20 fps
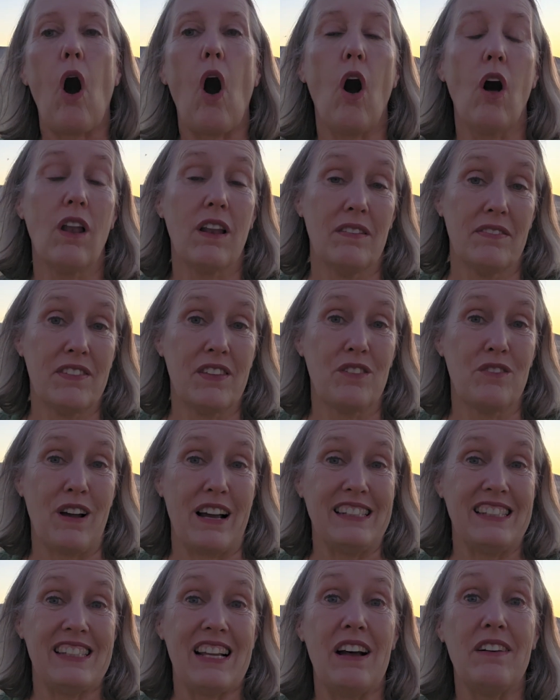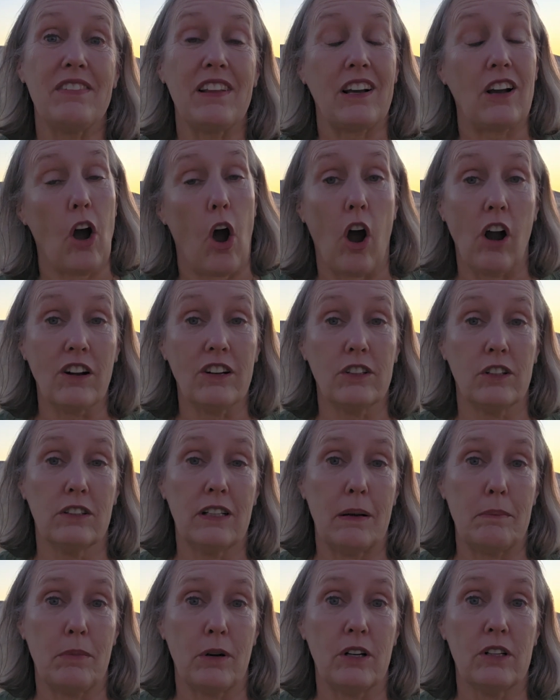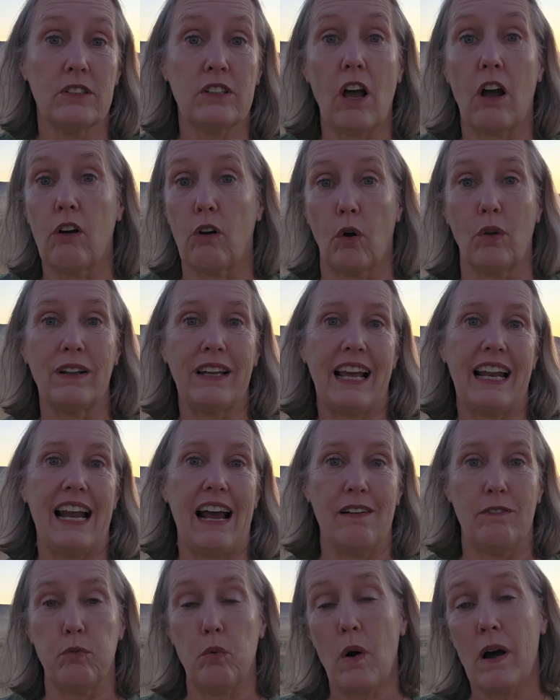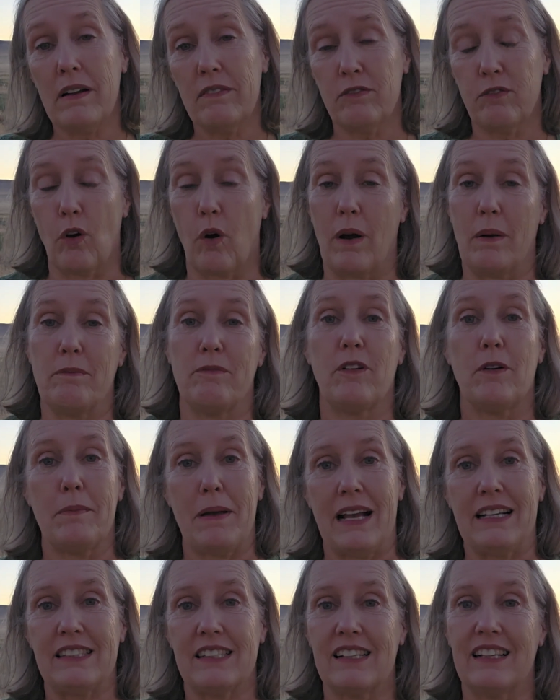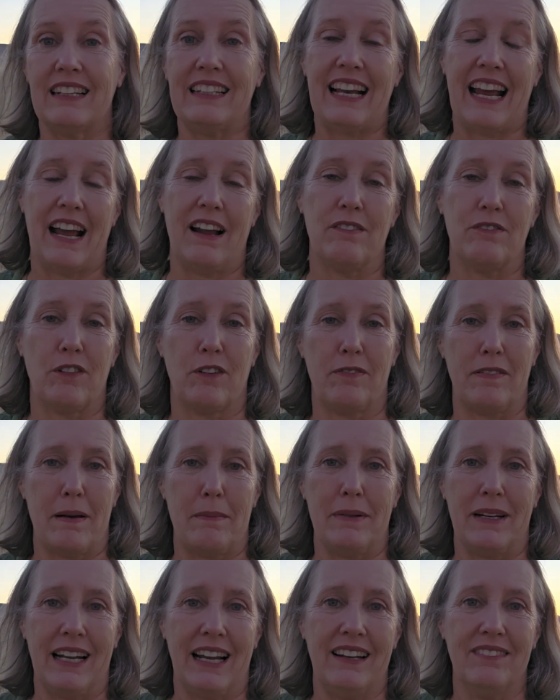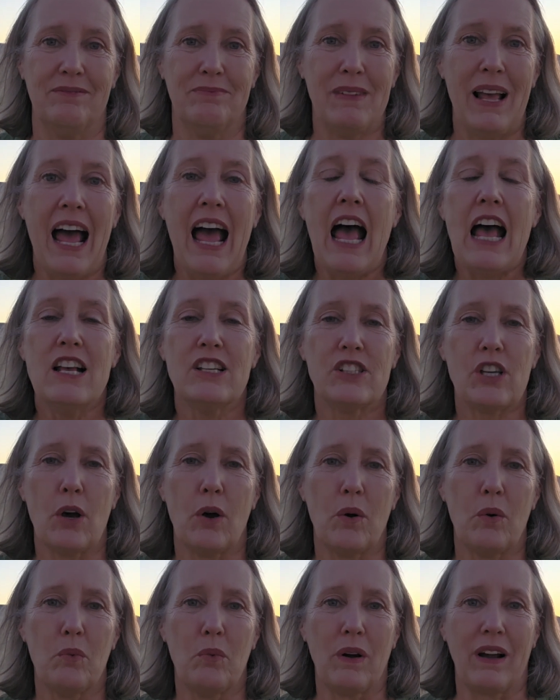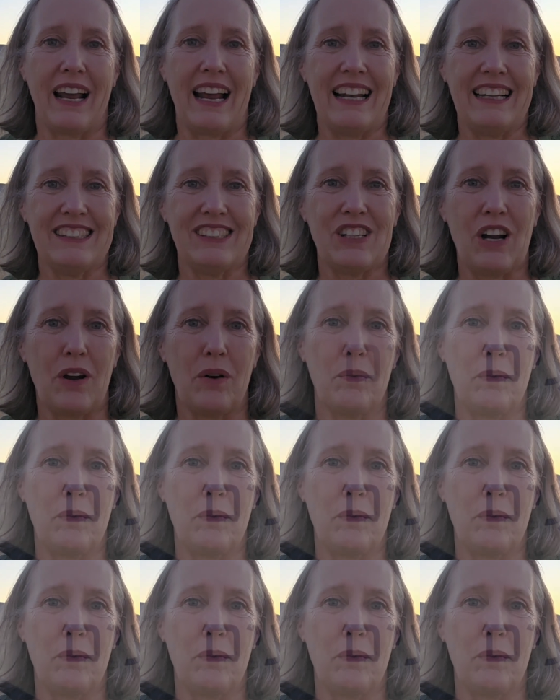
all of the rest of the cardinal numbers are only going to have one form for masculine and for feminine. So we're going to start